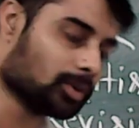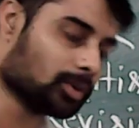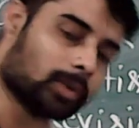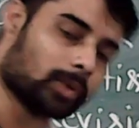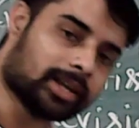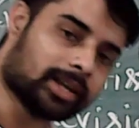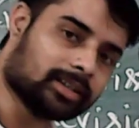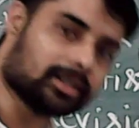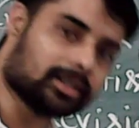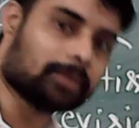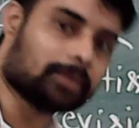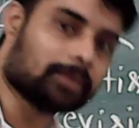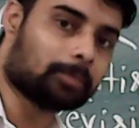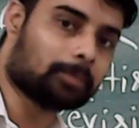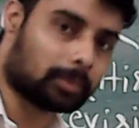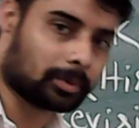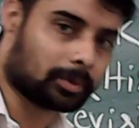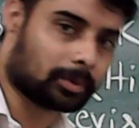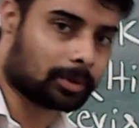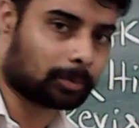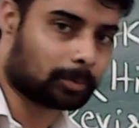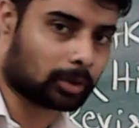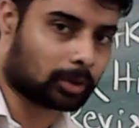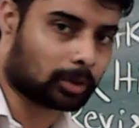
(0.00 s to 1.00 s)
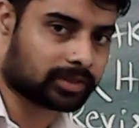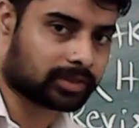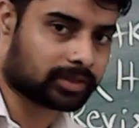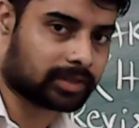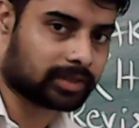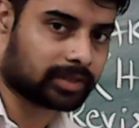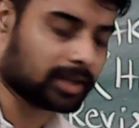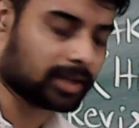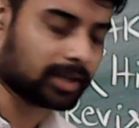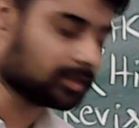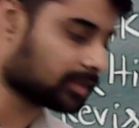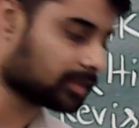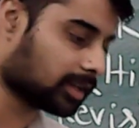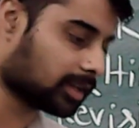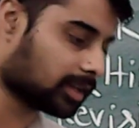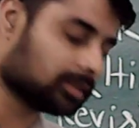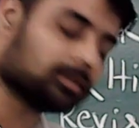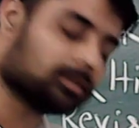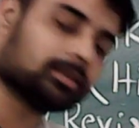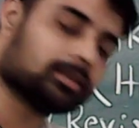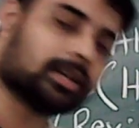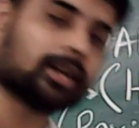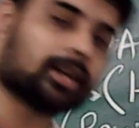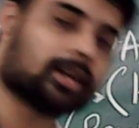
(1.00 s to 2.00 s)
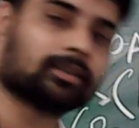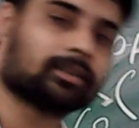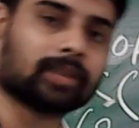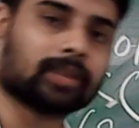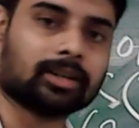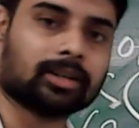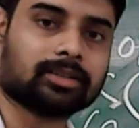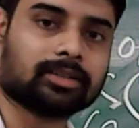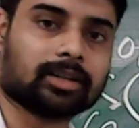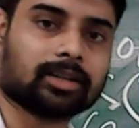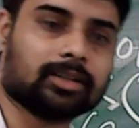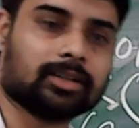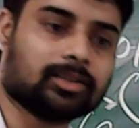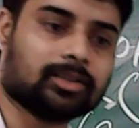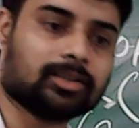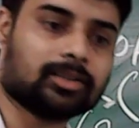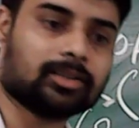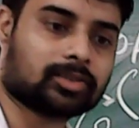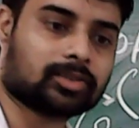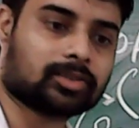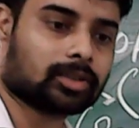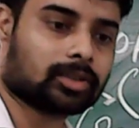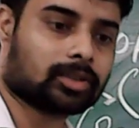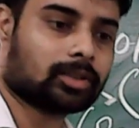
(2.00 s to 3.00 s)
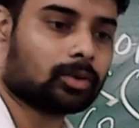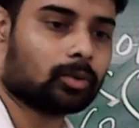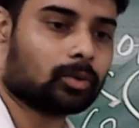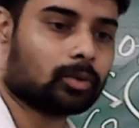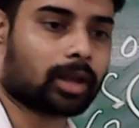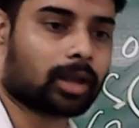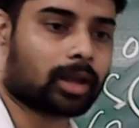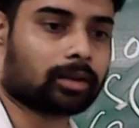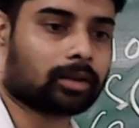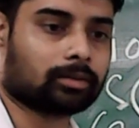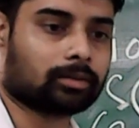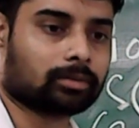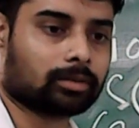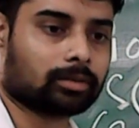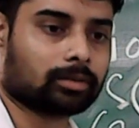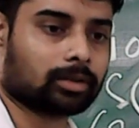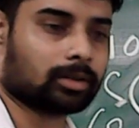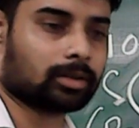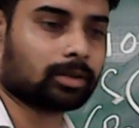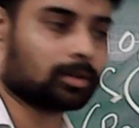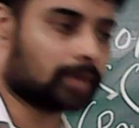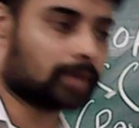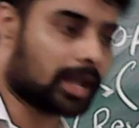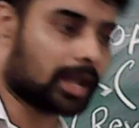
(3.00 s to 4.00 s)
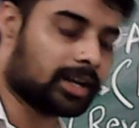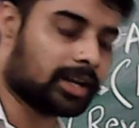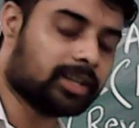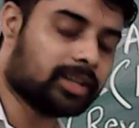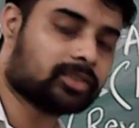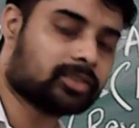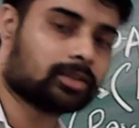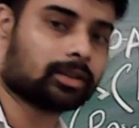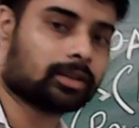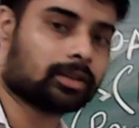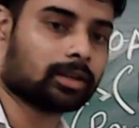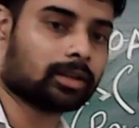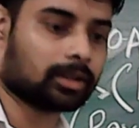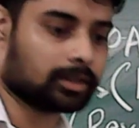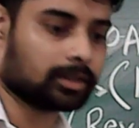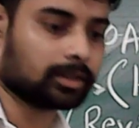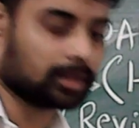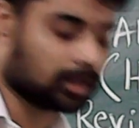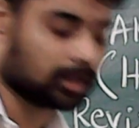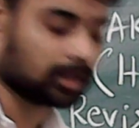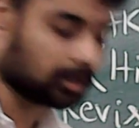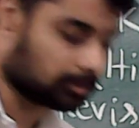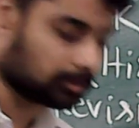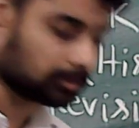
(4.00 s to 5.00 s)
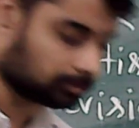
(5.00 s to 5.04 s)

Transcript: when they uh, protest against then their territories where uh, uh, they